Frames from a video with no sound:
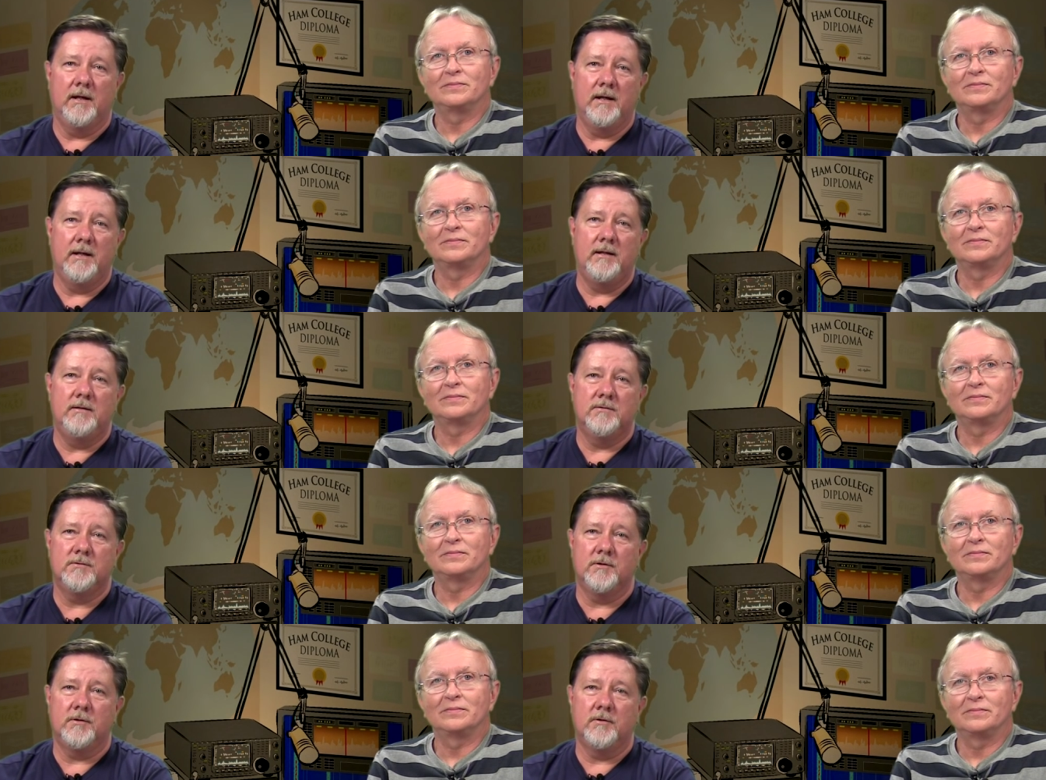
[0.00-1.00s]
Speaker 1: A.
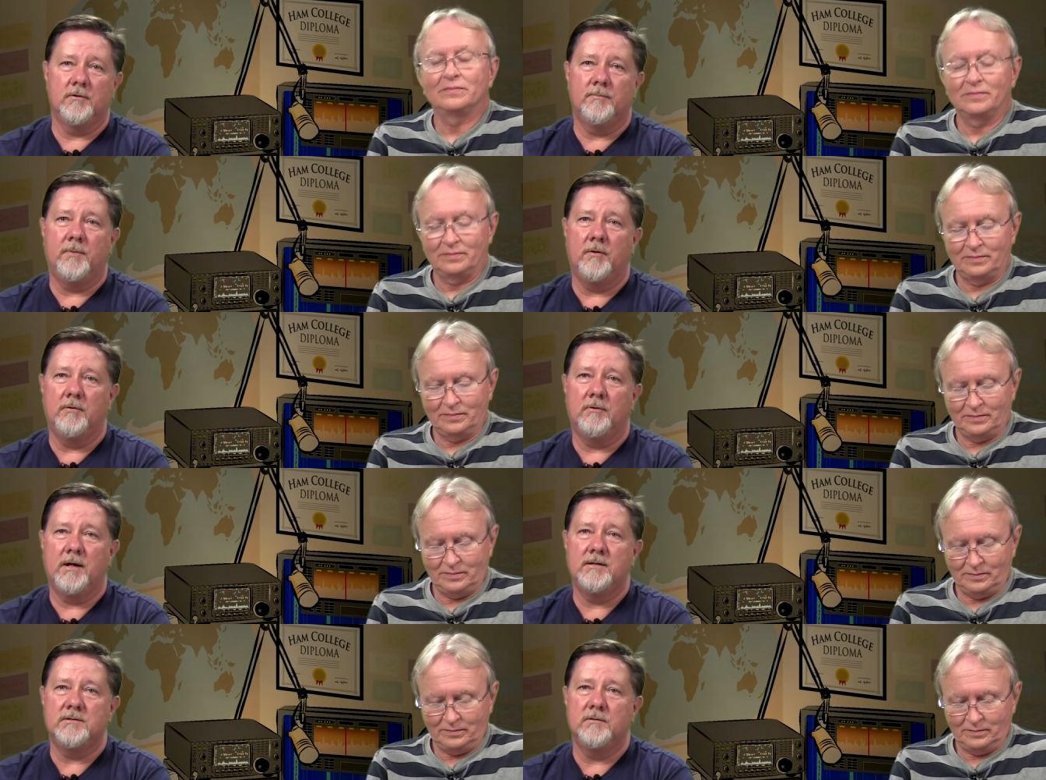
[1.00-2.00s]
Circular
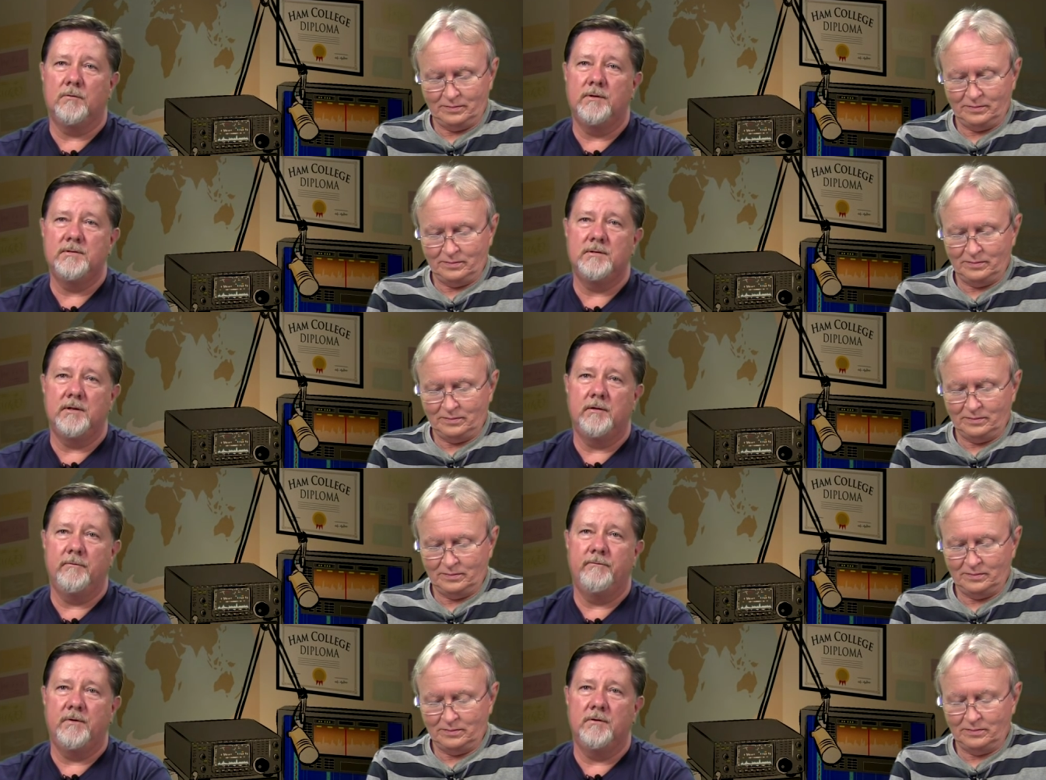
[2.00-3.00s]
polarized noise
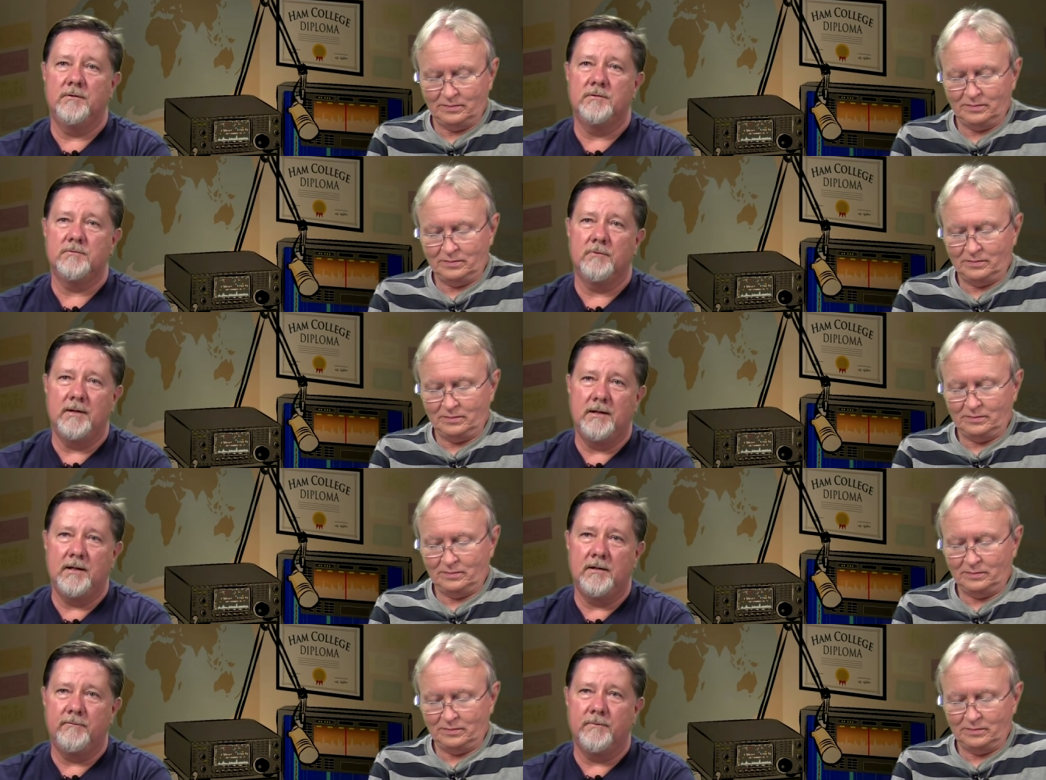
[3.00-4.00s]
interference
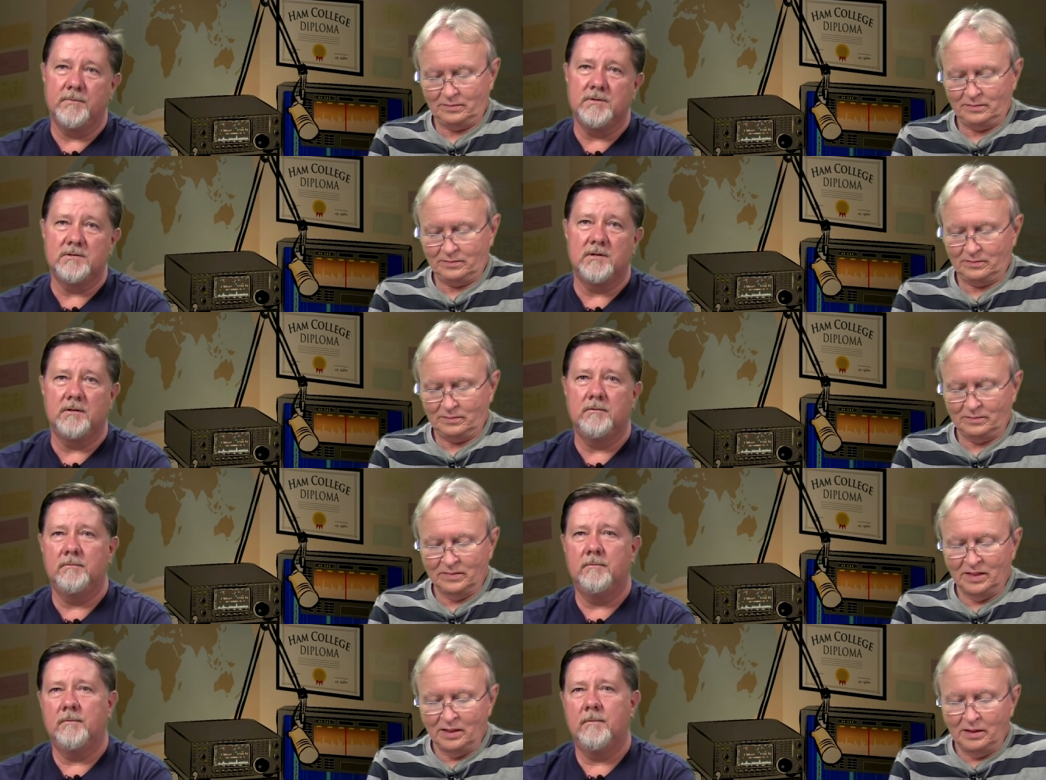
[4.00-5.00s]
radiated from the sun.
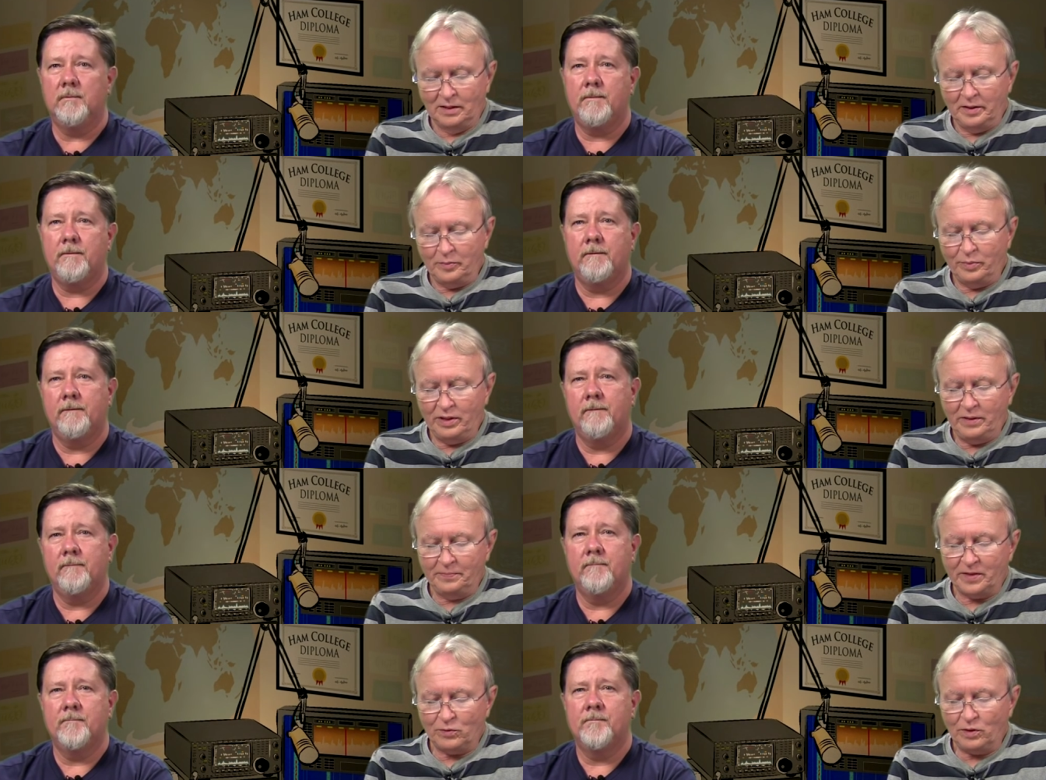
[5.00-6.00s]
Speaker 2: B.
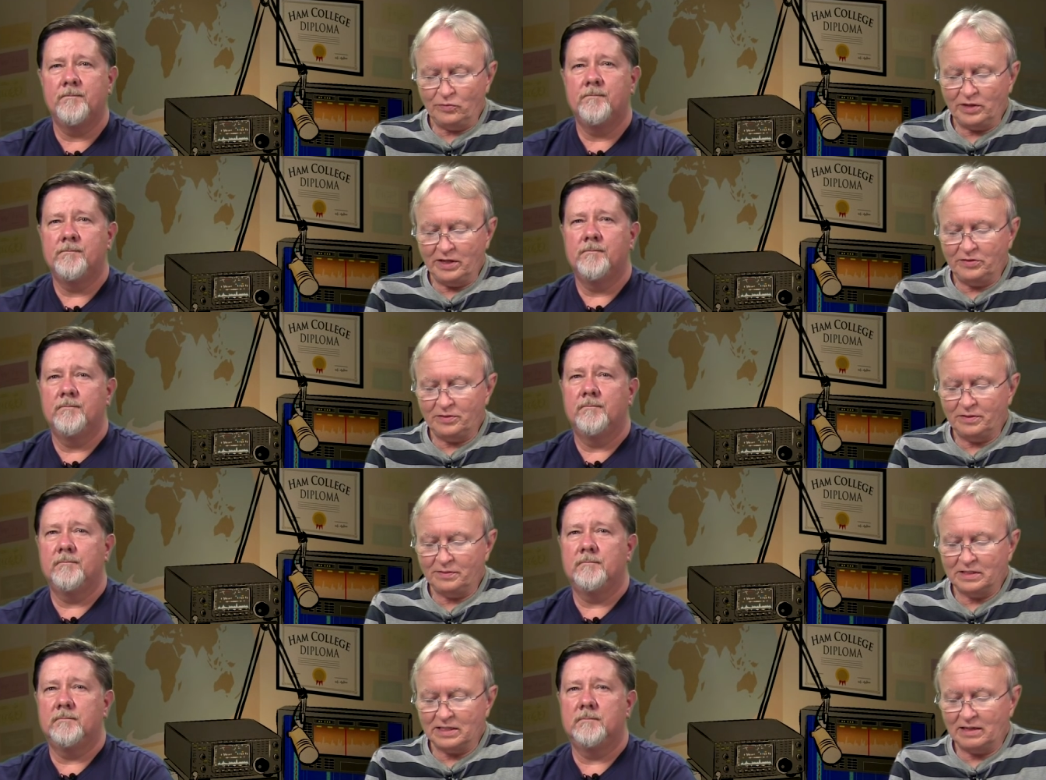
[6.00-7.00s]
Rotation of
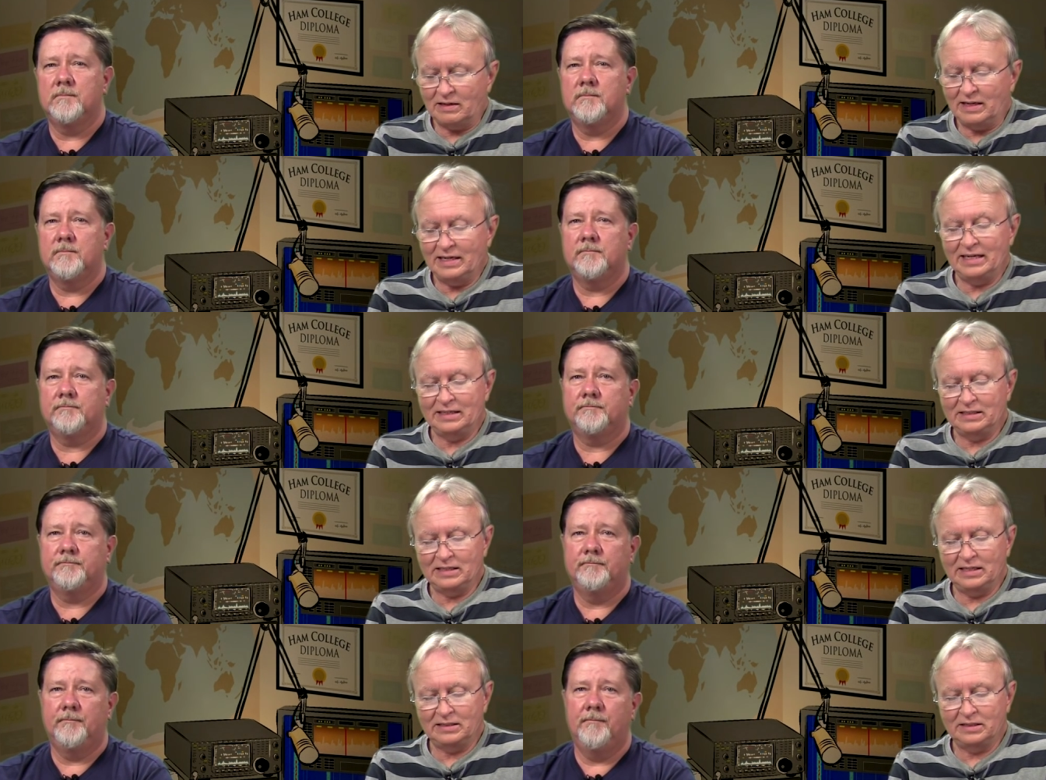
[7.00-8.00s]
the satellite and its
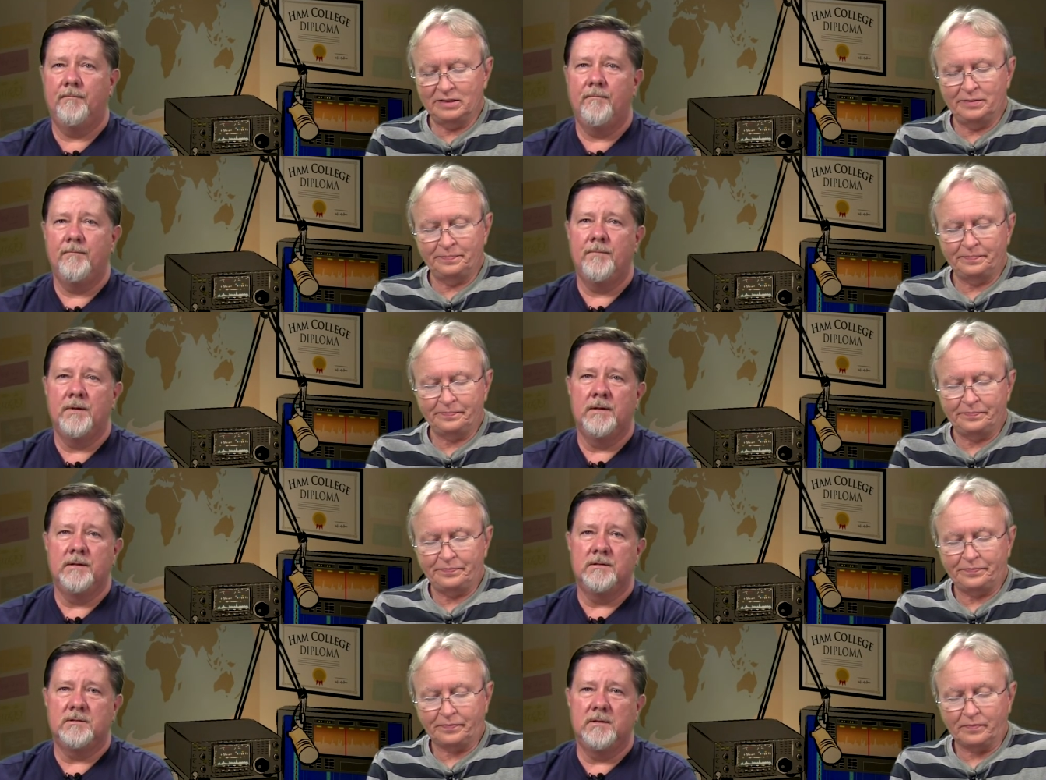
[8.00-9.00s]
antenna.
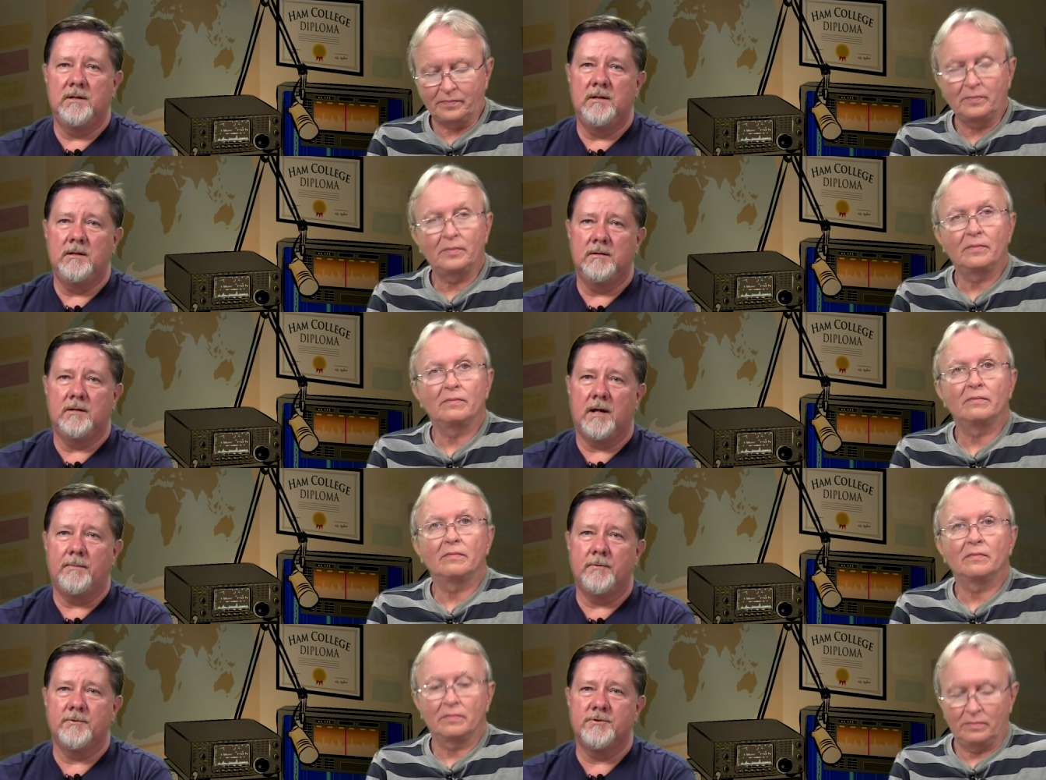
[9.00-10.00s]
C.
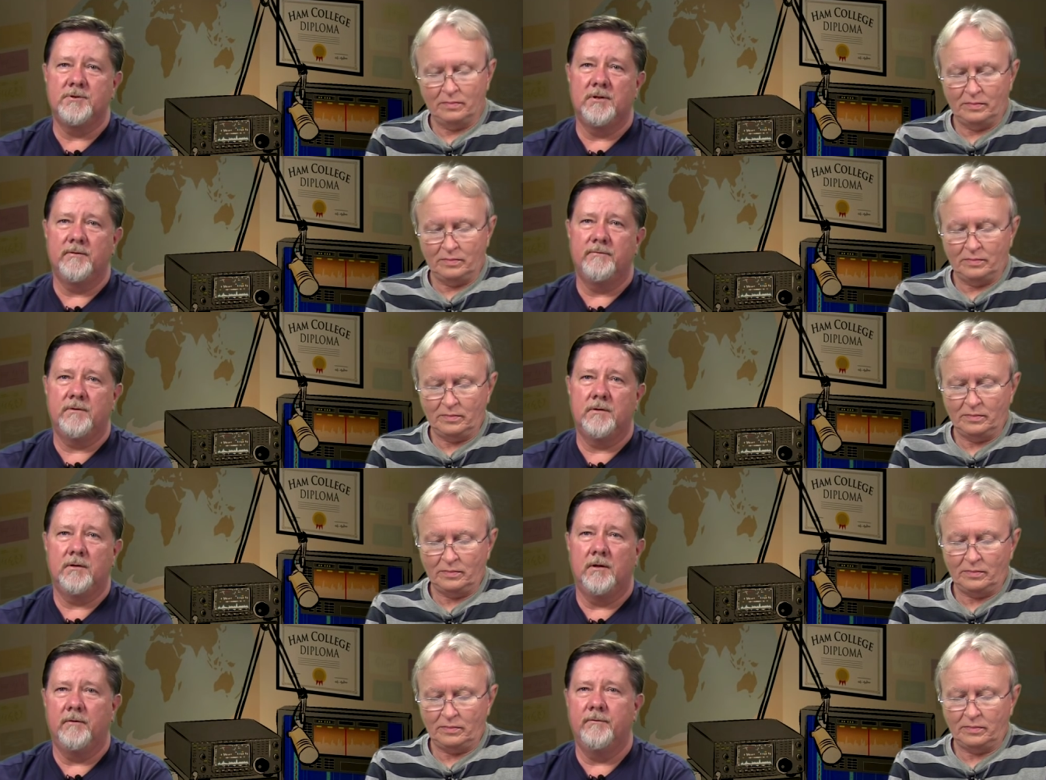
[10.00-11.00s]
Doppler shift
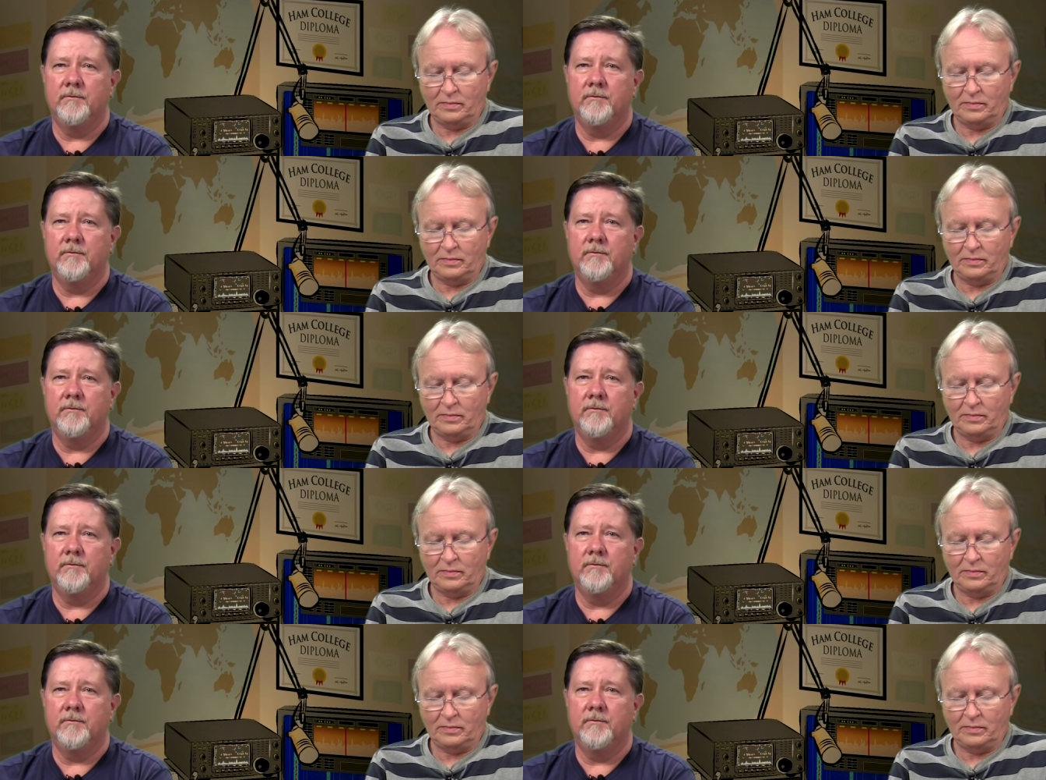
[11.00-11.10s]
of the